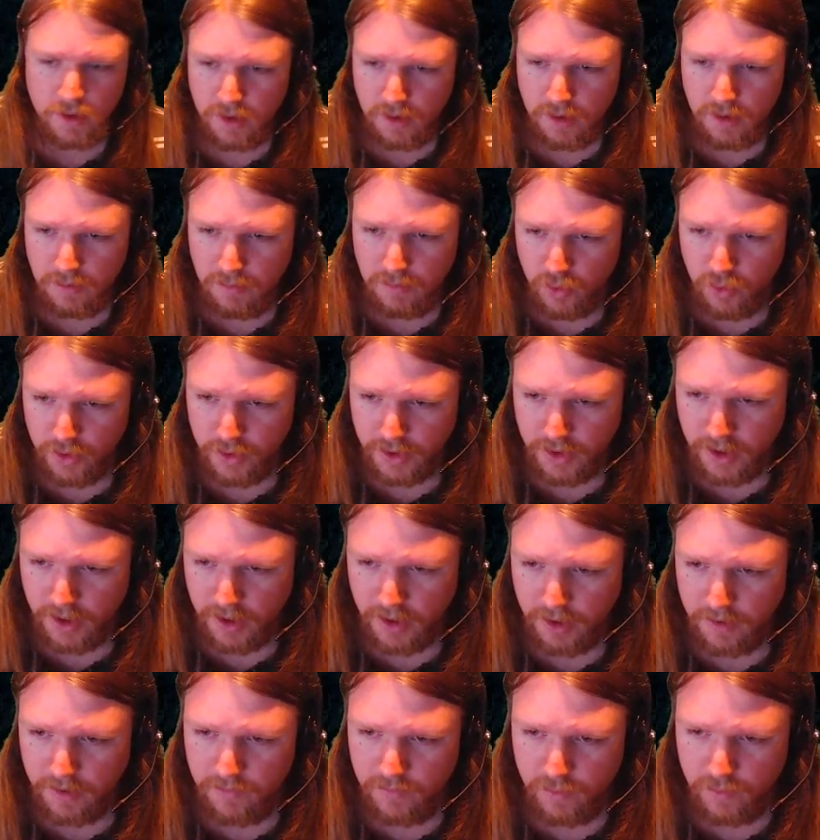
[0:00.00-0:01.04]

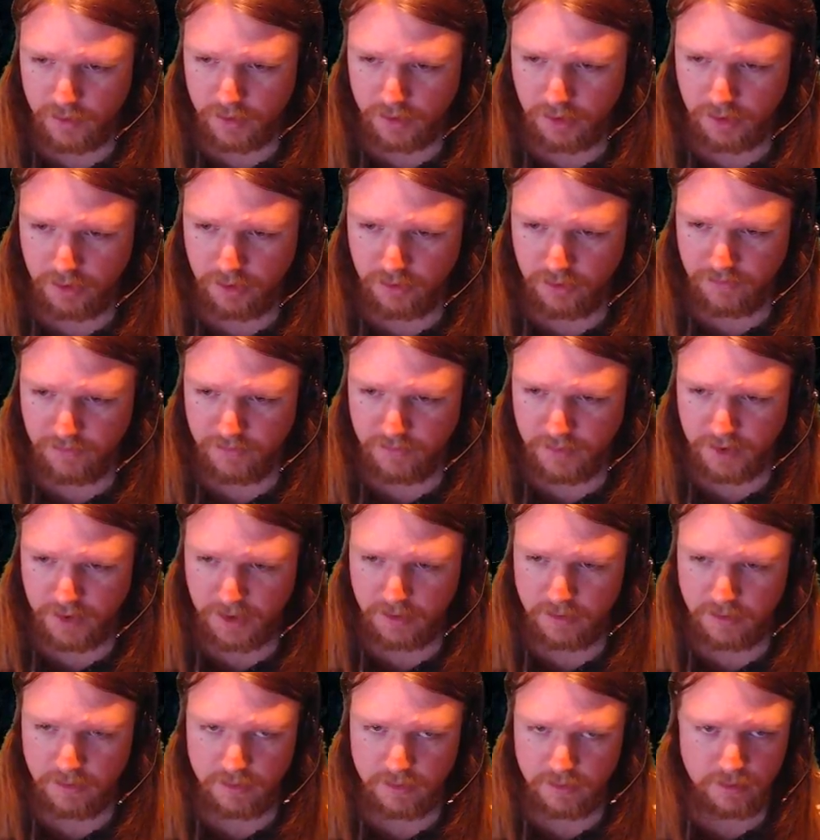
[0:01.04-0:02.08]
Morty, what can you do for me?
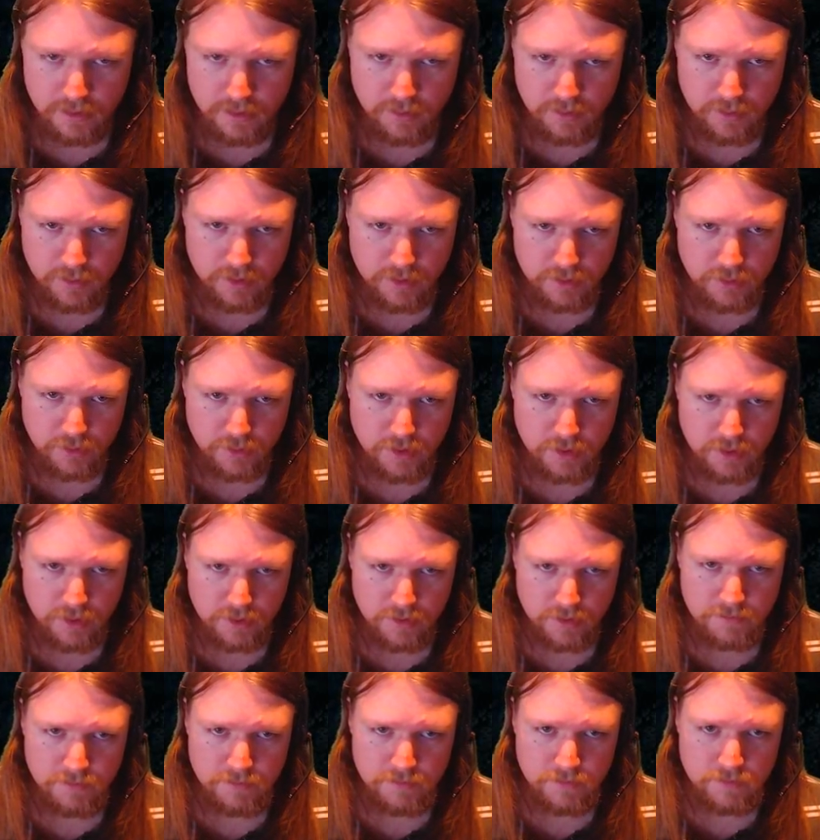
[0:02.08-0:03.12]
I'm going to do
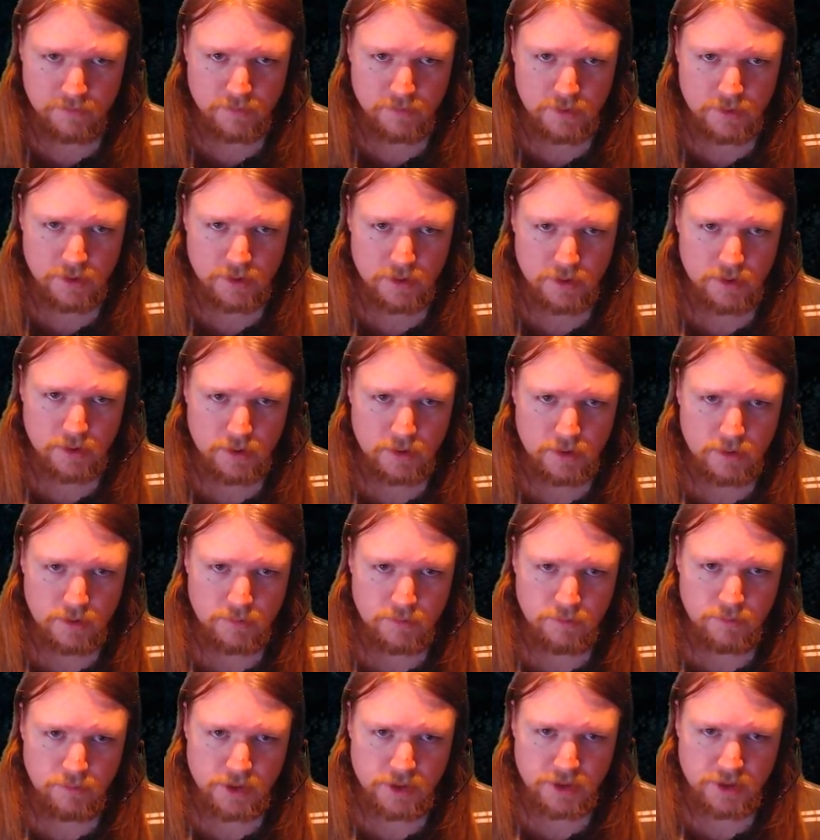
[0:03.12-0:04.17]
another.
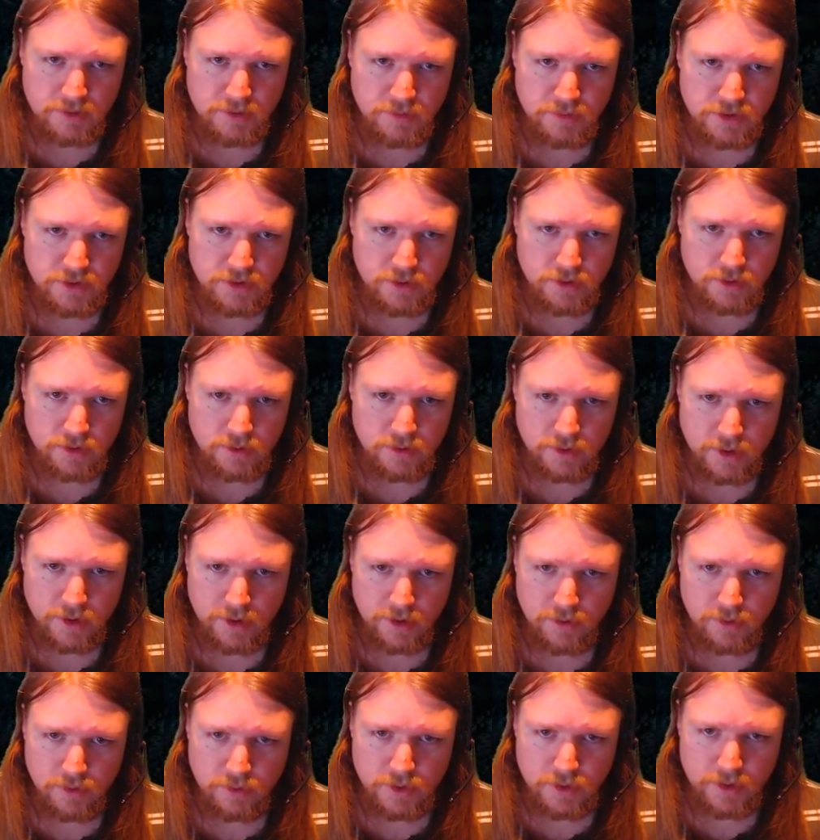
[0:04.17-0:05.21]
Okay,
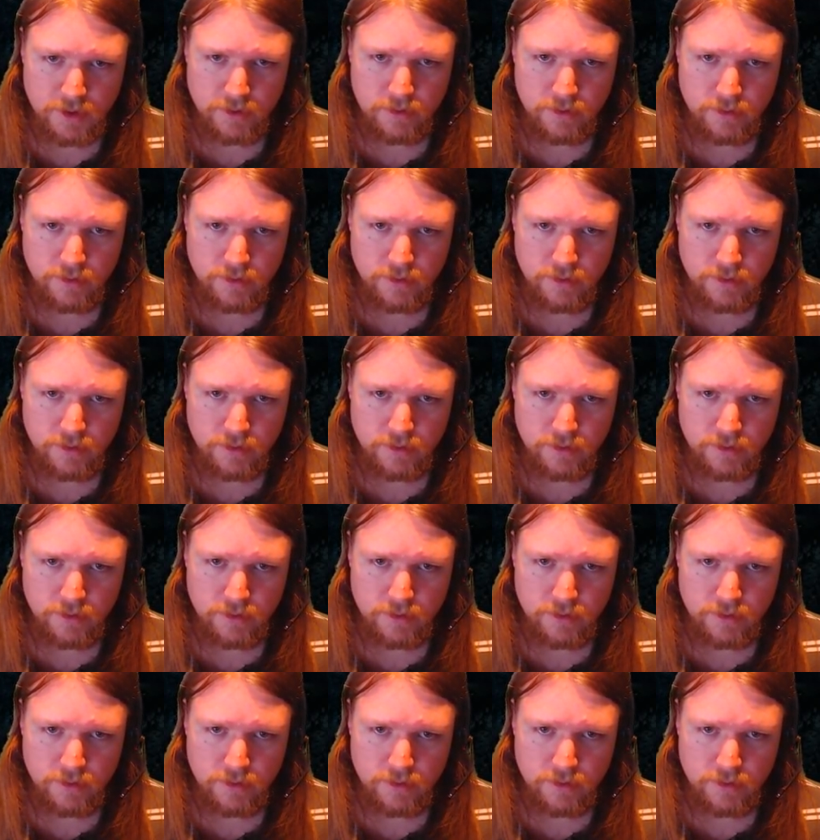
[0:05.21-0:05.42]
you're dead.